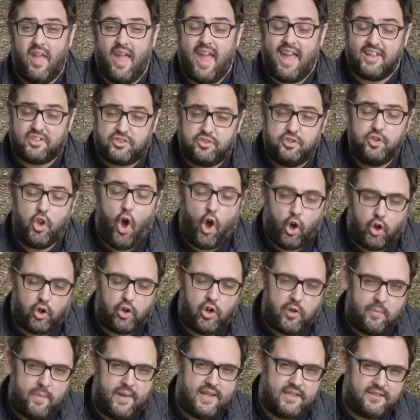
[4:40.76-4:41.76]
It's not
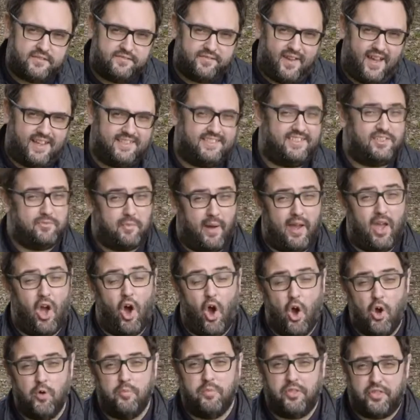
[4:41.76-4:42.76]
going to be as fast as my
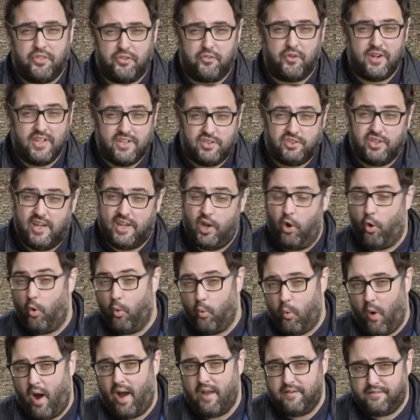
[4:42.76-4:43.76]
home 3G or
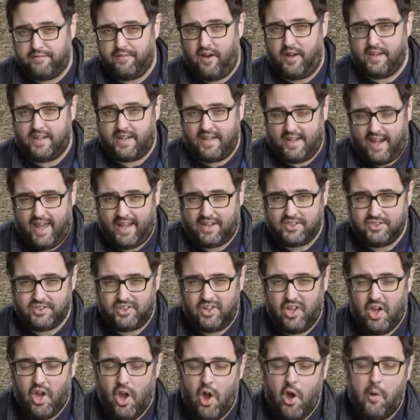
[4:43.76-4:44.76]
Wi-Fi connection,
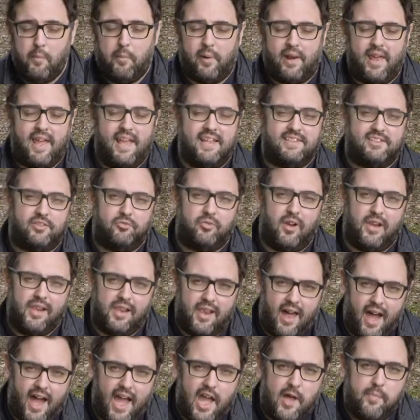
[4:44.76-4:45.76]
but it is a
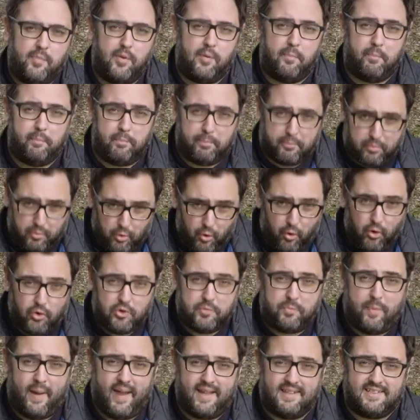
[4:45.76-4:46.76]
reliable
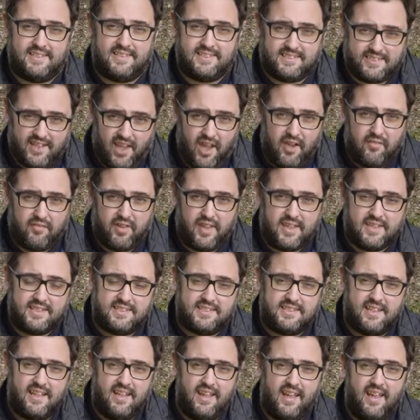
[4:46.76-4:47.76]
broadband
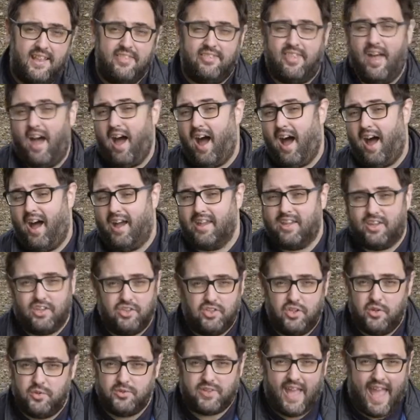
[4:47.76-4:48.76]
service that I
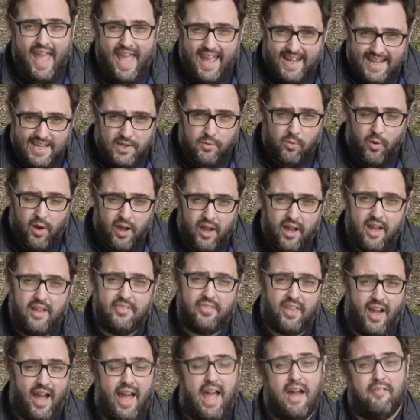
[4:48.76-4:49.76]
can use anywhere
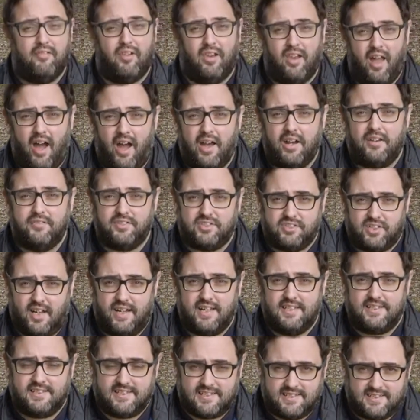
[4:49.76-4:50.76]
that I have line of
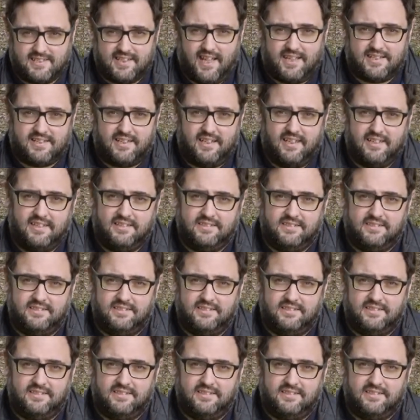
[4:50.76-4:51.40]
sight to the satellite.